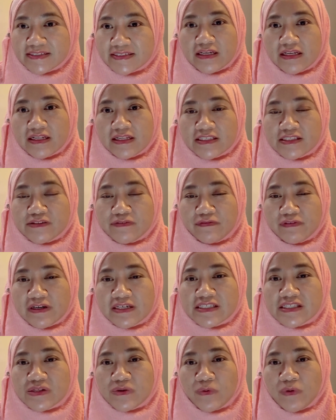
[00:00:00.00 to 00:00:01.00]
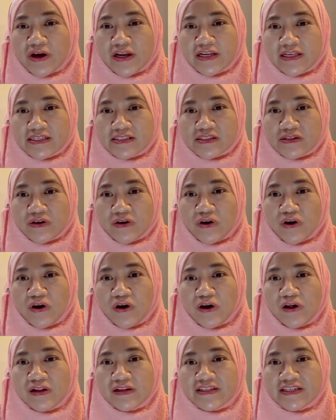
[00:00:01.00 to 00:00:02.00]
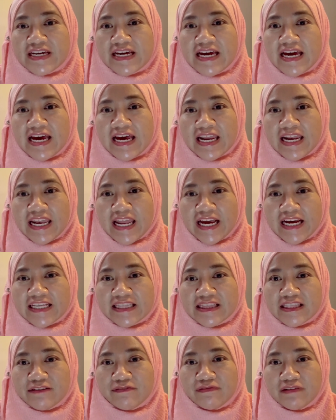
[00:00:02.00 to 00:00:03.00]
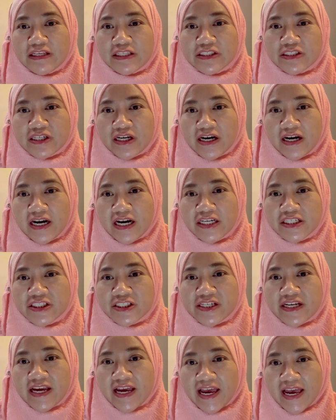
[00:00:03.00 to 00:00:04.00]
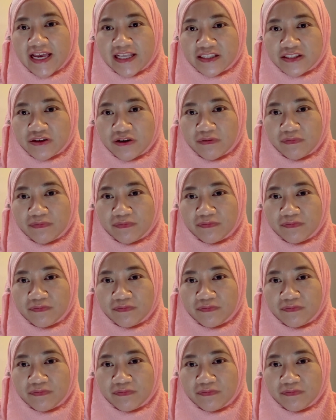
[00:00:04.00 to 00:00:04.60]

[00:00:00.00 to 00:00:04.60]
This first one is called negatively charged atom.